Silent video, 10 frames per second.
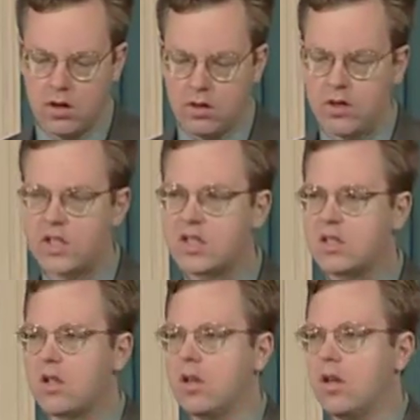
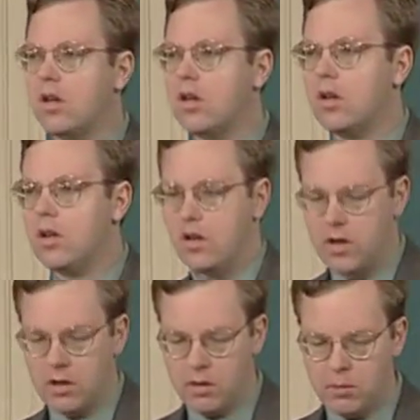this
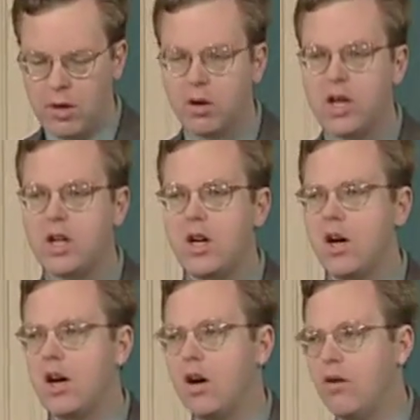period
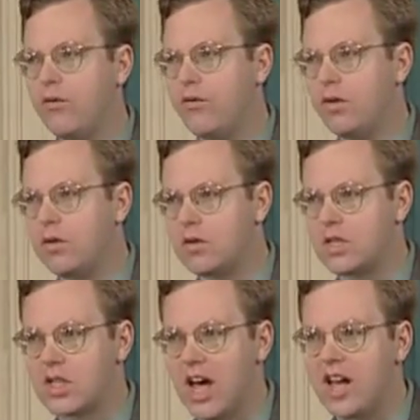of
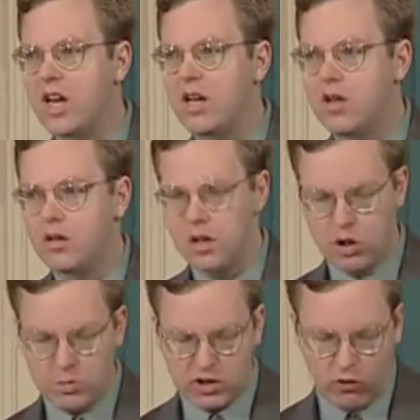sliding
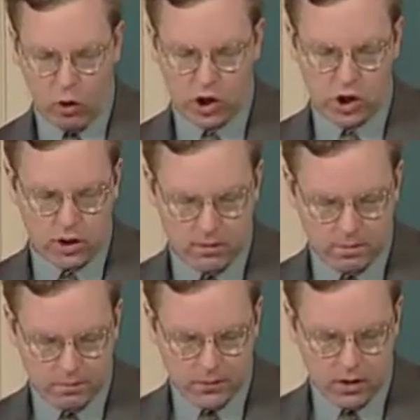into misfortune.
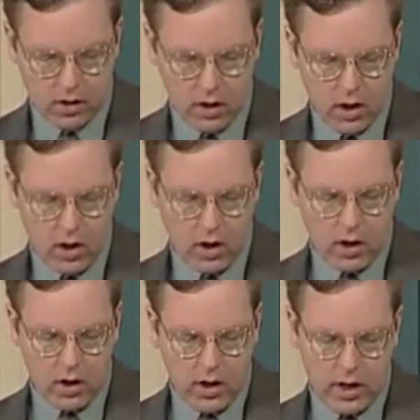
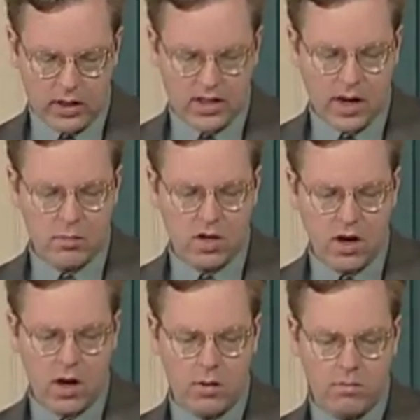At the same
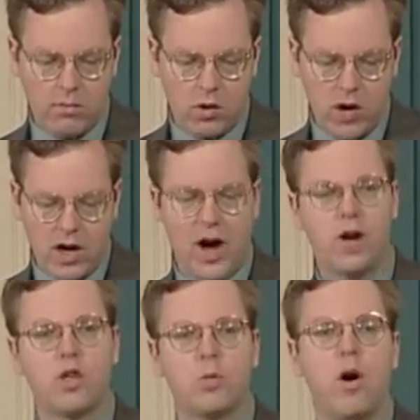time, the great
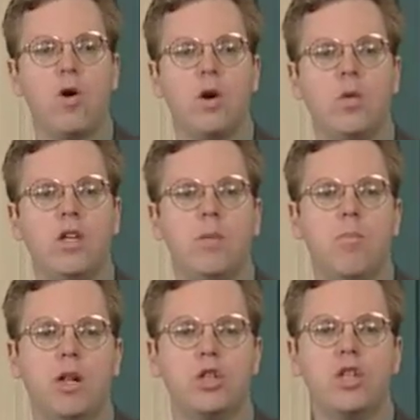Irish poet William
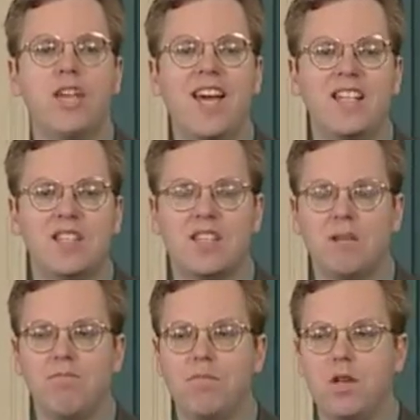Butler Yeats
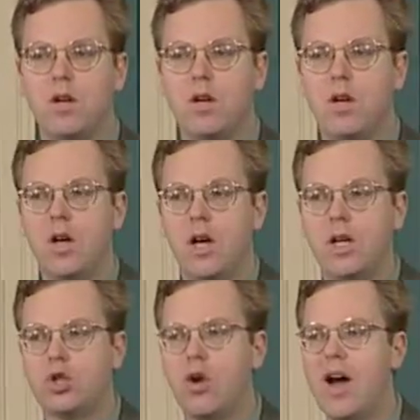
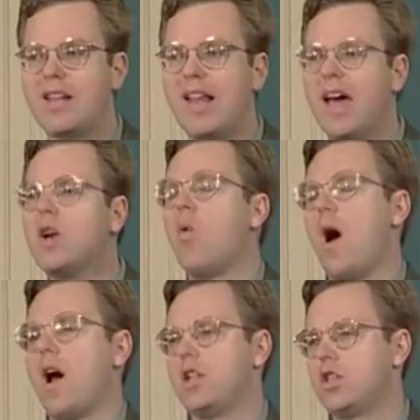had tried
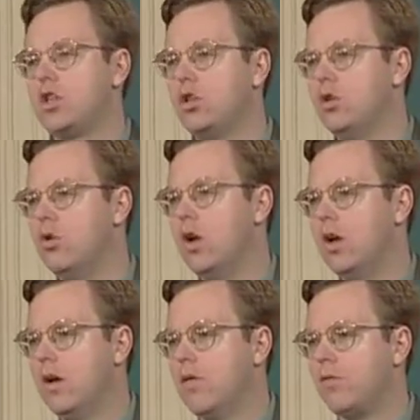likewise to
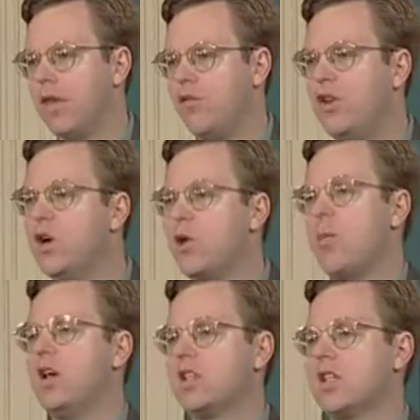feel the
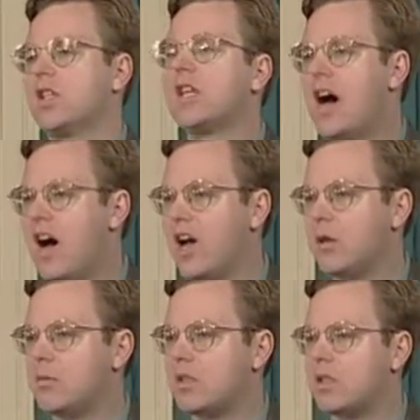pulse of the
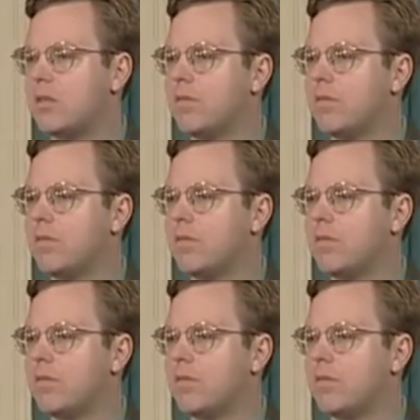times.